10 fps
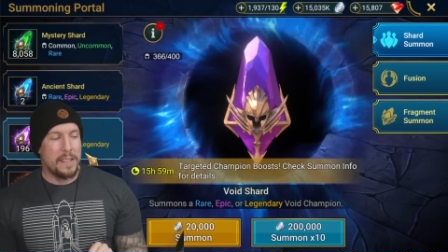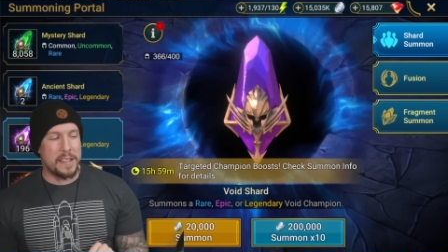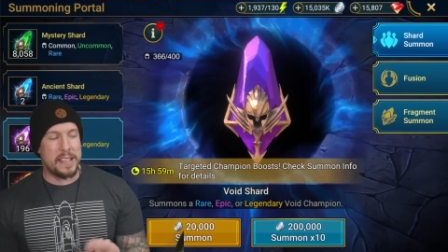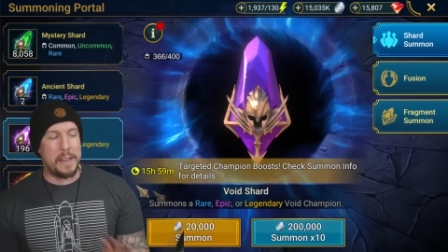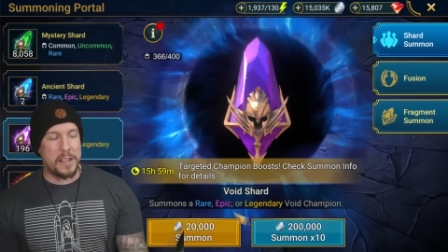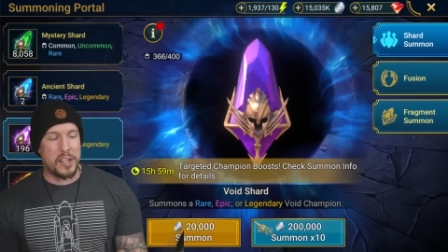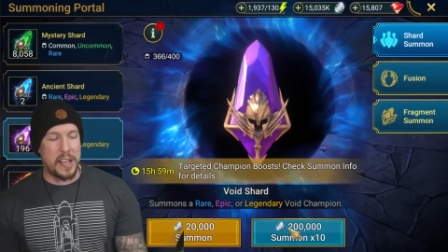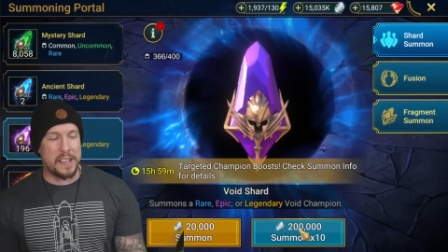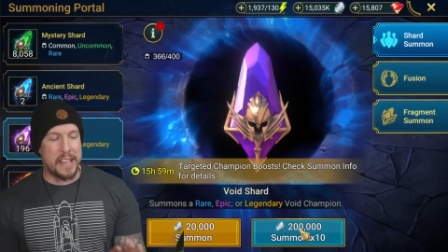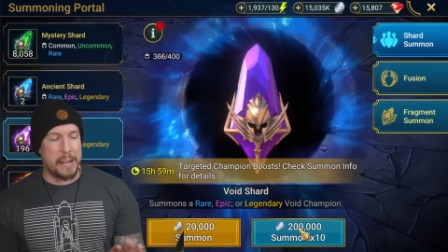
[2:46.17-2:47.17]
Let's save this
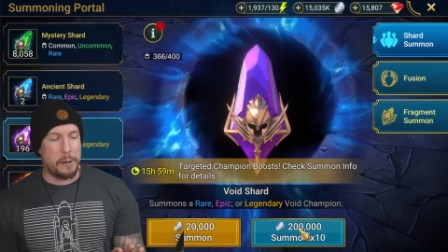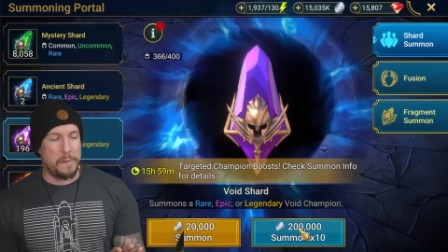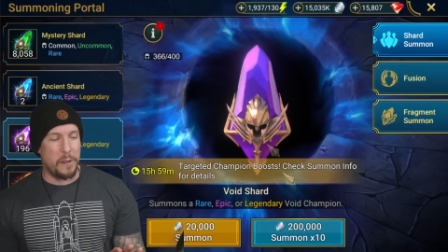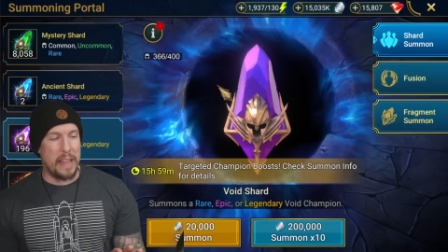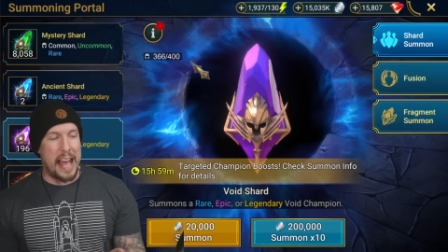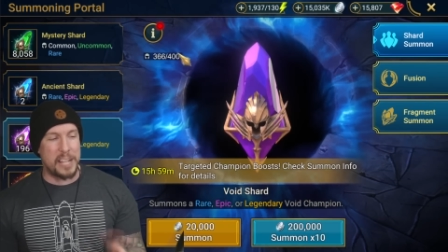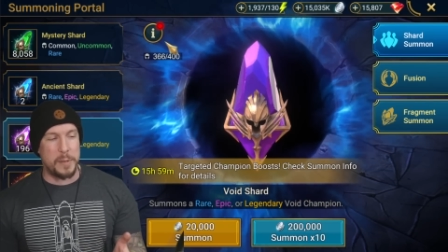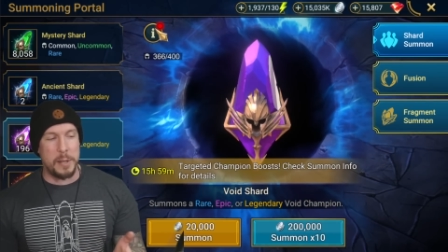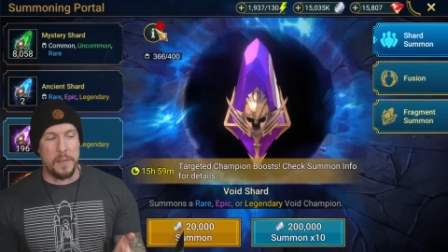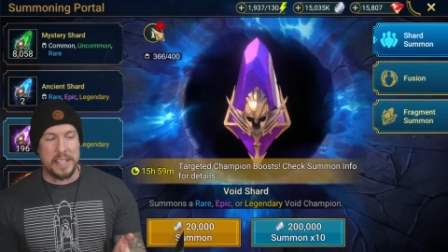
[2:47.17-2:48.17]
sacred for last.
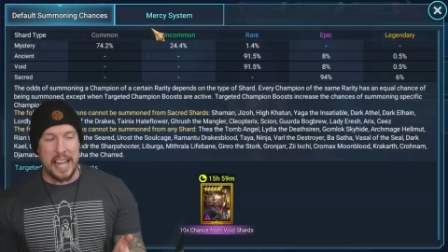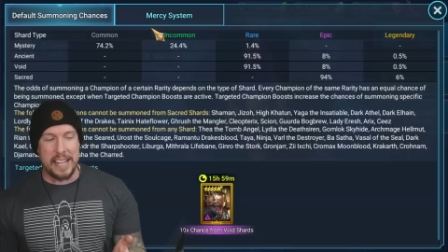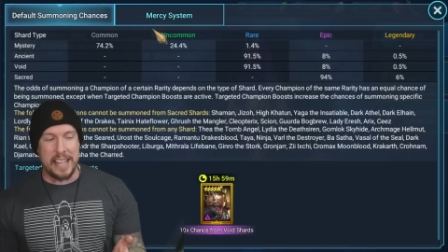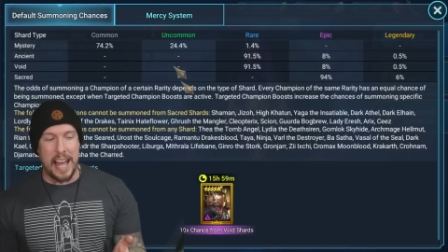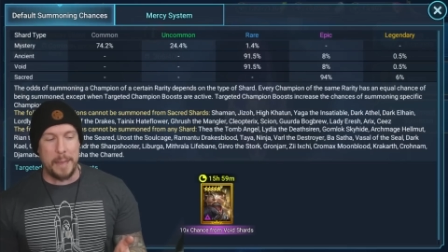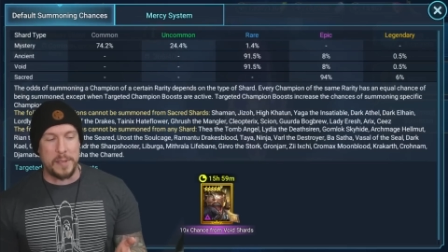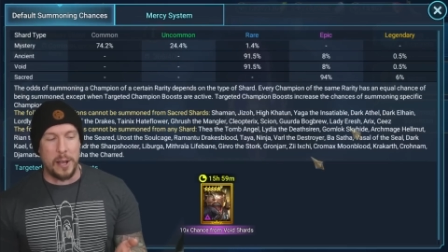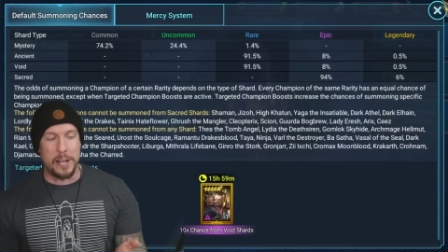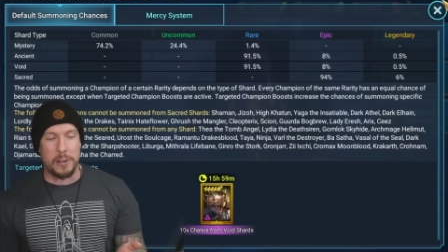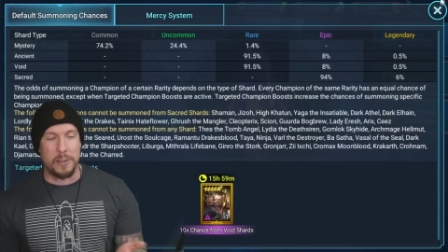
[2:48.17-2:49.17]
We do have a 10 times
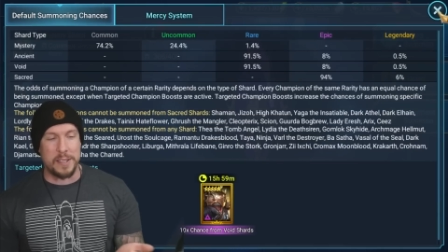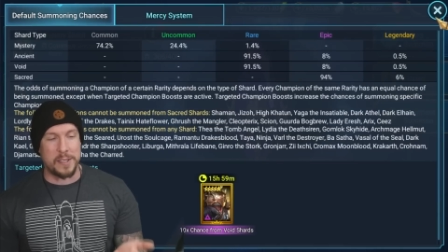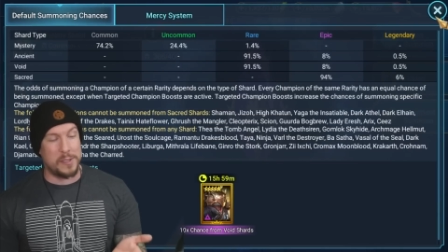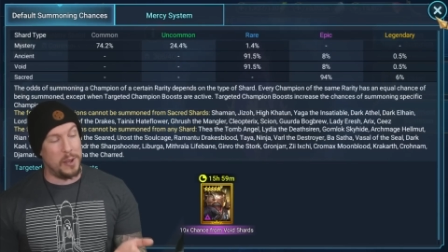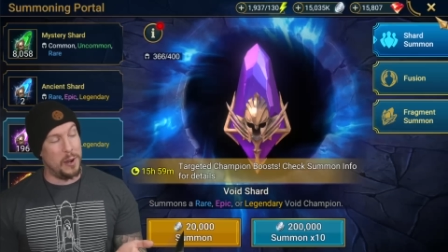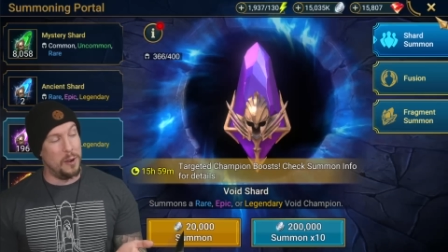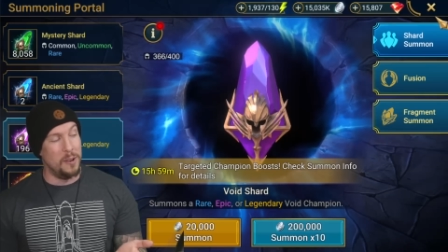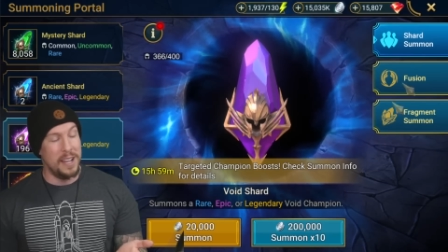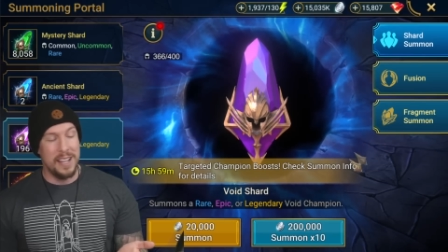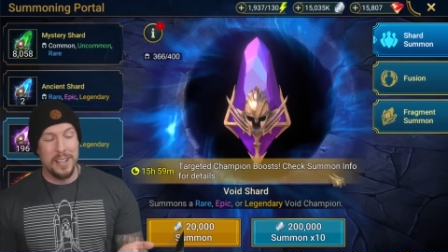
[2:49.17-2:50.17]
on Krisk,
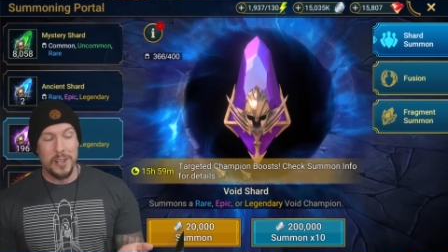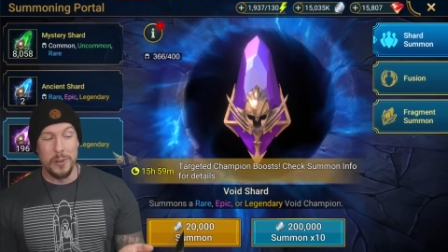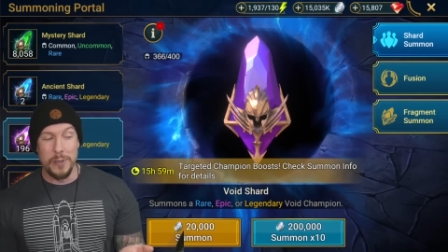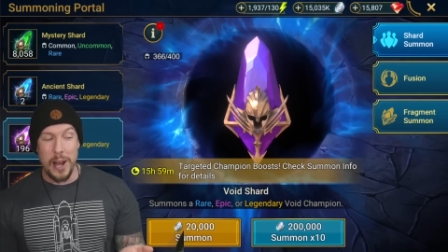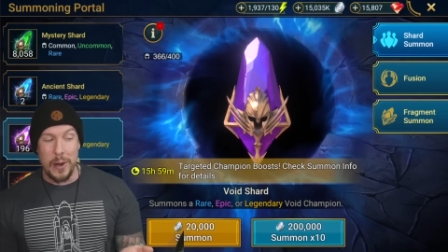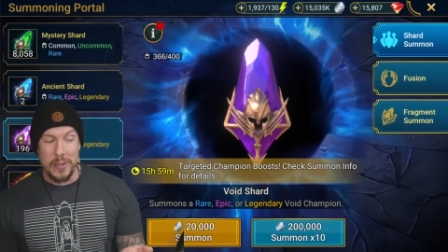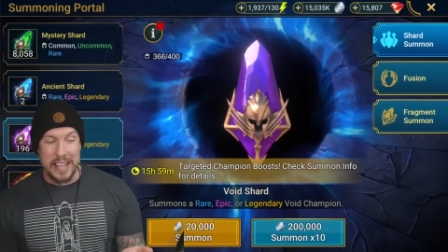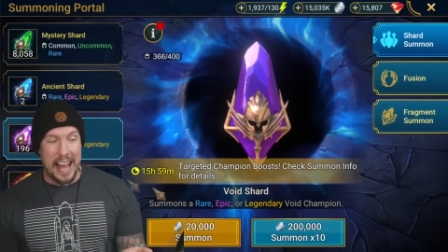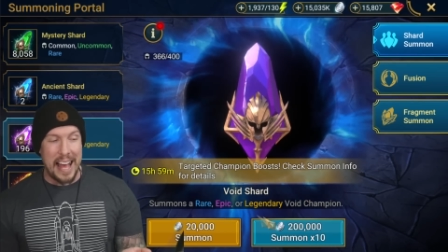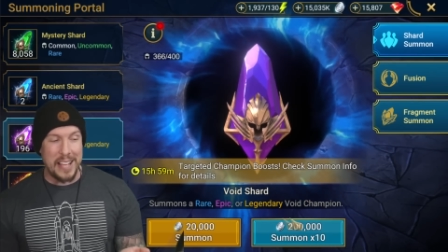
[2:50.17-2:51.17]
so... Who knows,
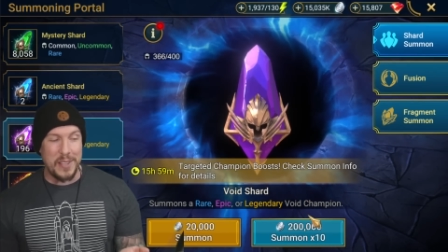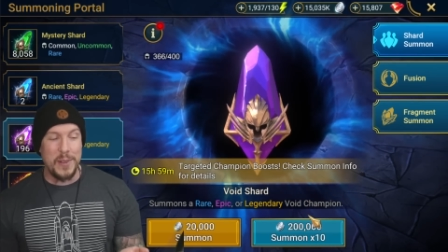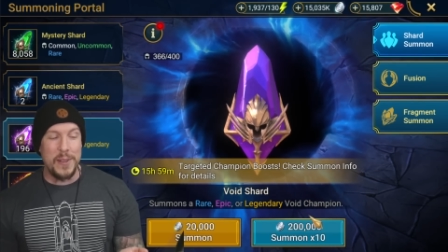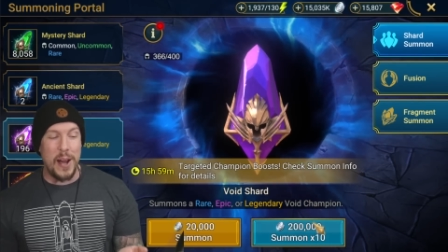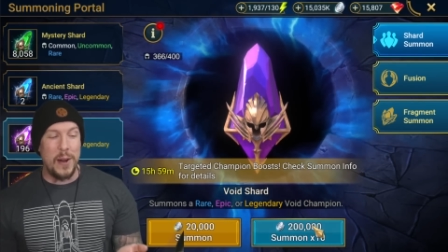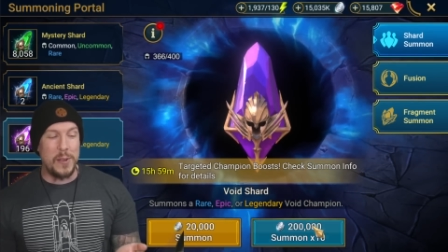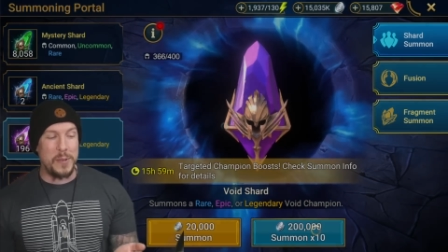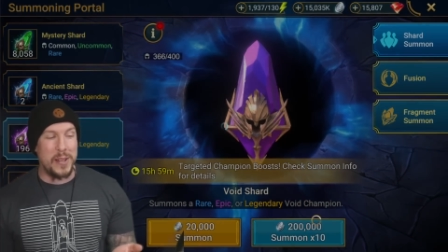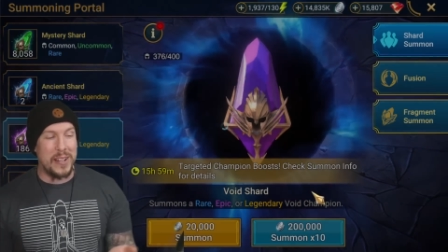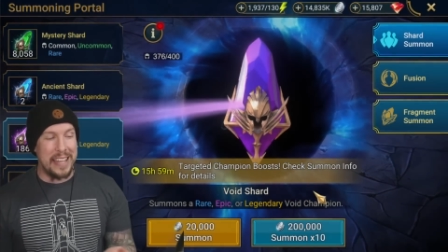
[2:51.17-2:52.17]
guys? Who
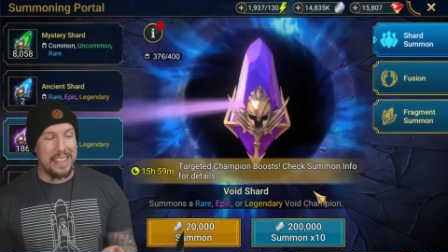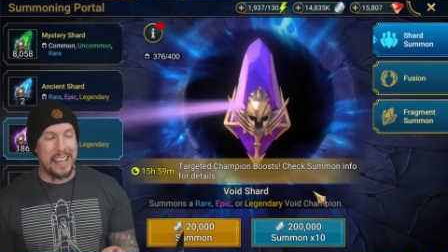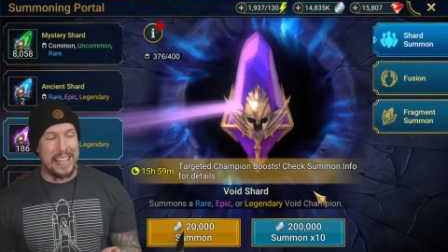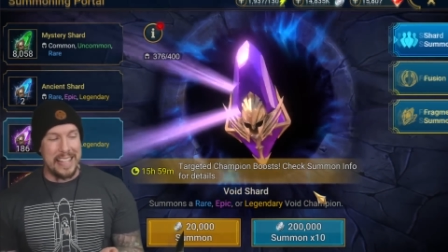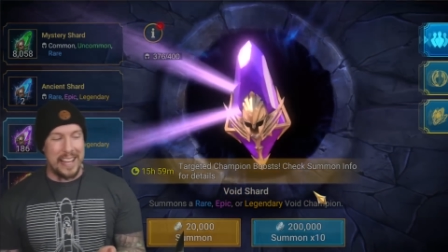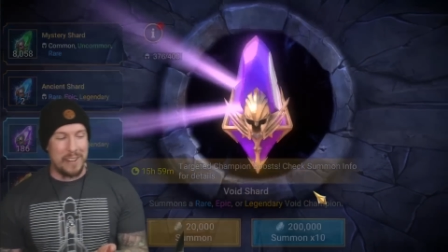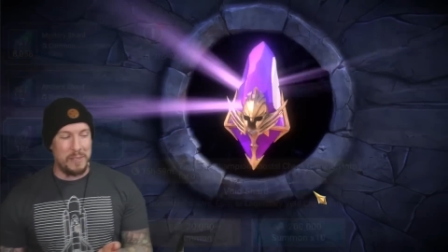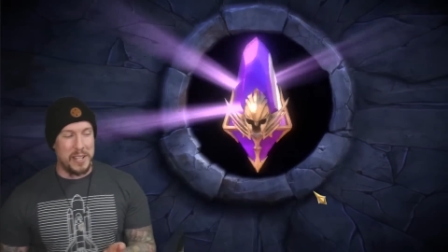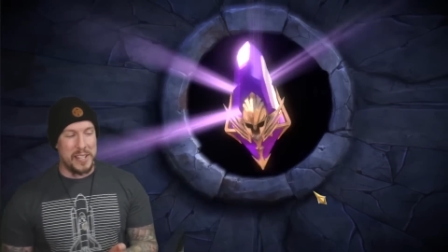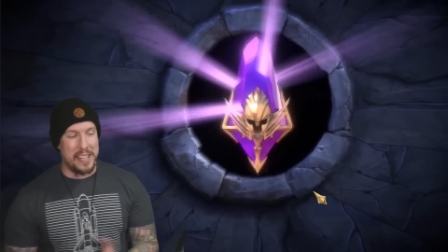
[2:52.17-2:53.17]
knows? We could get lucky there.
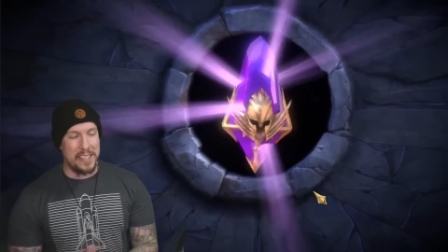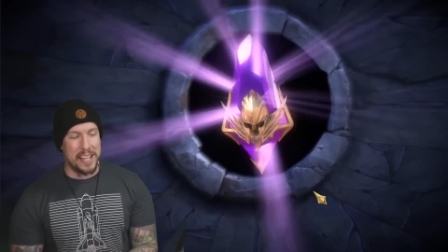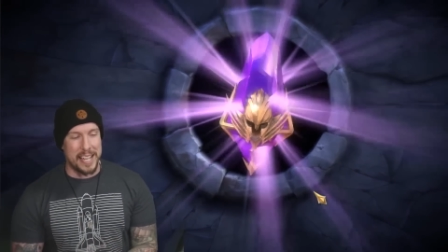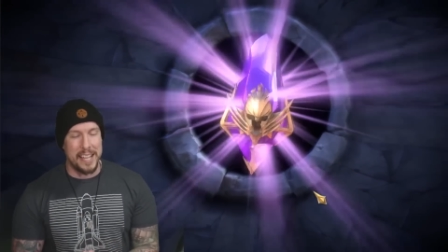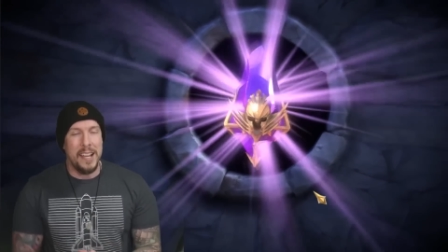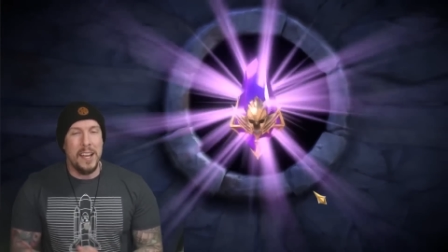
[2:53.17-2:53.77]
We could get lucky.